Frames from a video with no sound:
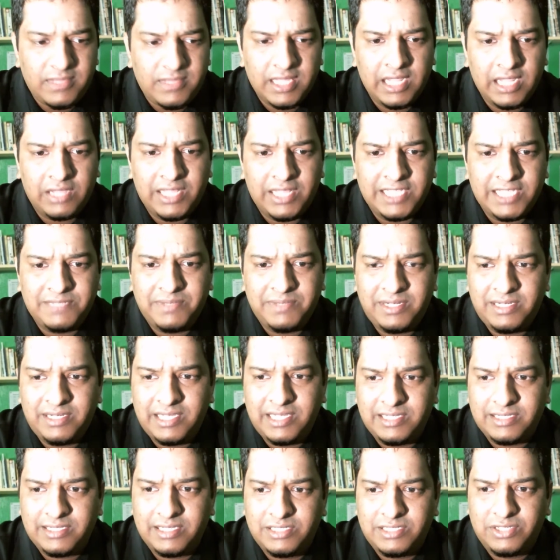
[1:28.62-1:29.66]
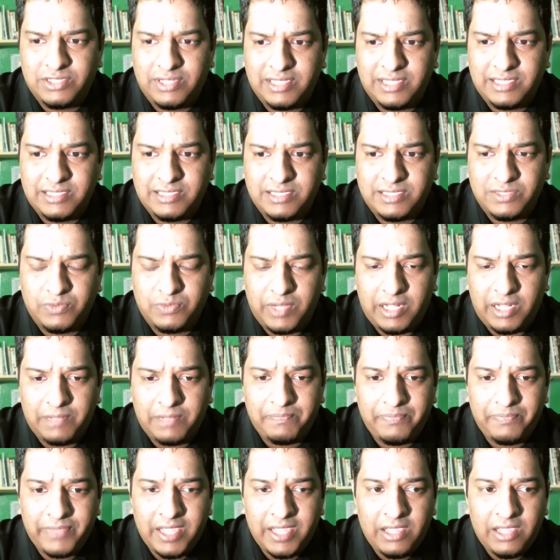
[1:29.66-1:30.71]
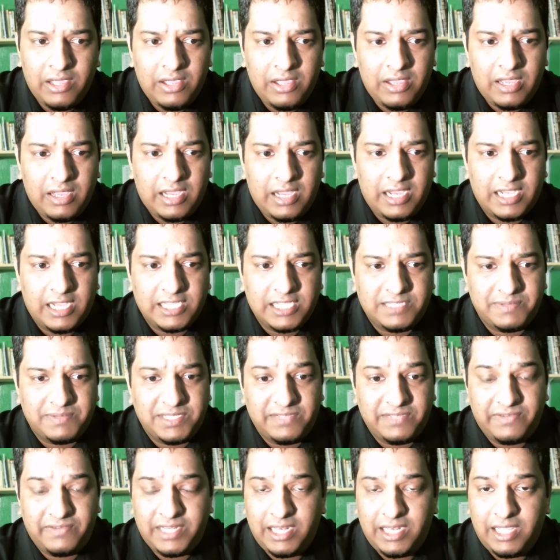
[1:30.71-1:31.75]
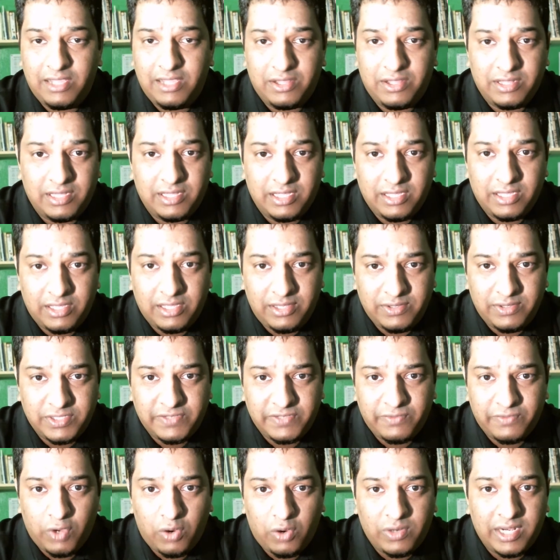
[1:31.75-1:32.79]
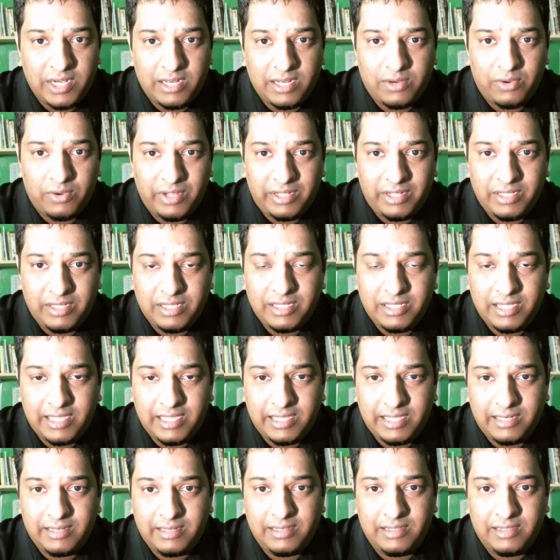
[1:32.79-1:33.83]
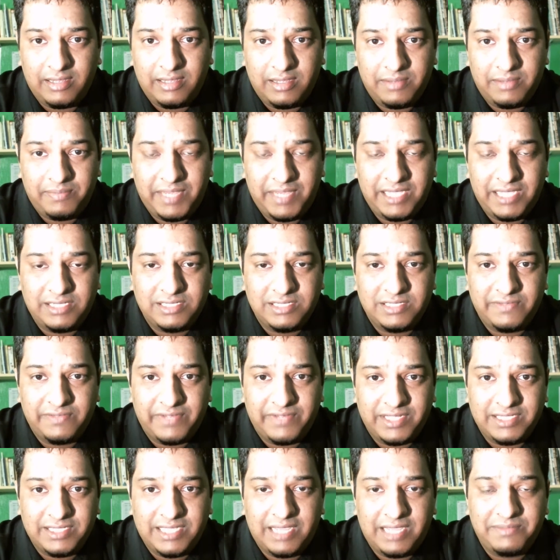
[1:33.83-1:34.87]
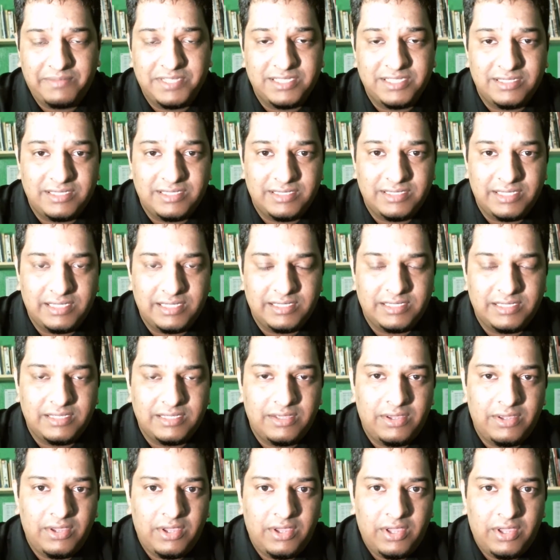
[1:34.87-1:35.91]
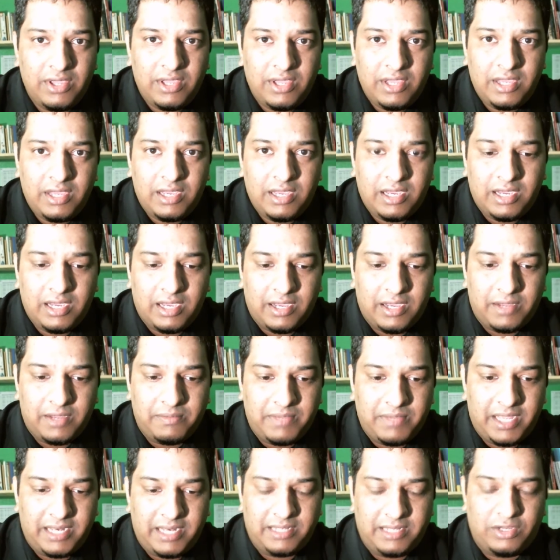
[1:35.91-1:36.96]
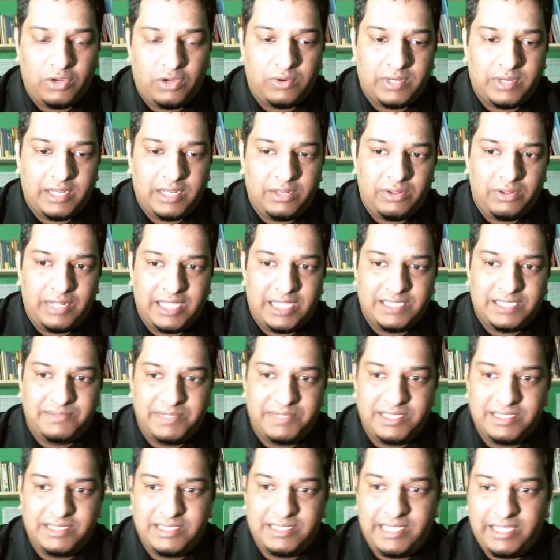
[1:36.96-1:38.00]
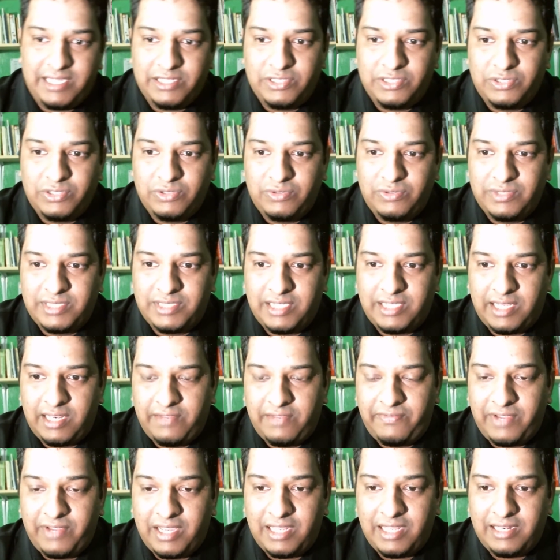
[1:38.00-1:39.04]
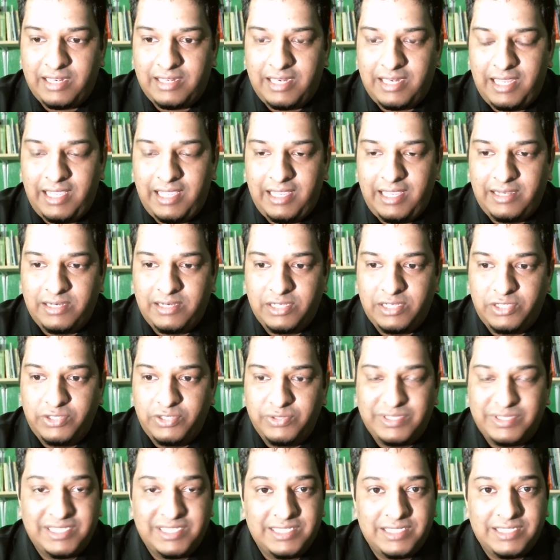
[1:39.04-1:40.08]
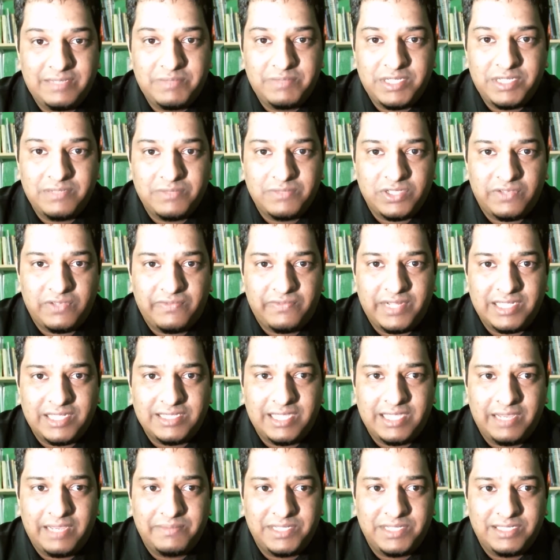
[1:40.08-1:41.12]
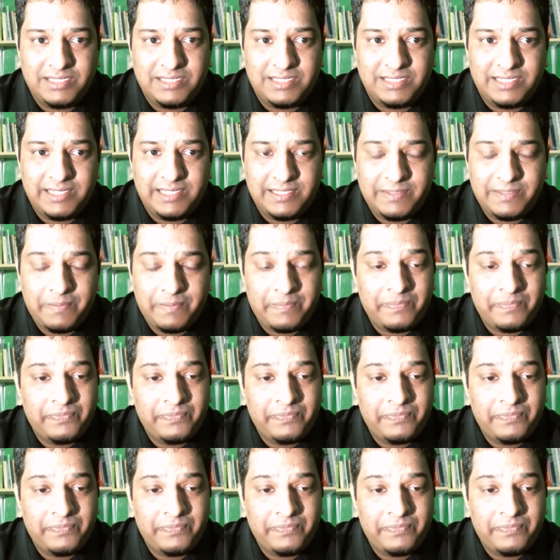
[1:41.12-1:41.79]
Now, there's been research on this as well, specifically on the use of coconut oil in patients of Alzheimer's disease. And coconut oil has been seen to significantly reduce the symptoms of Alzheimer's disease.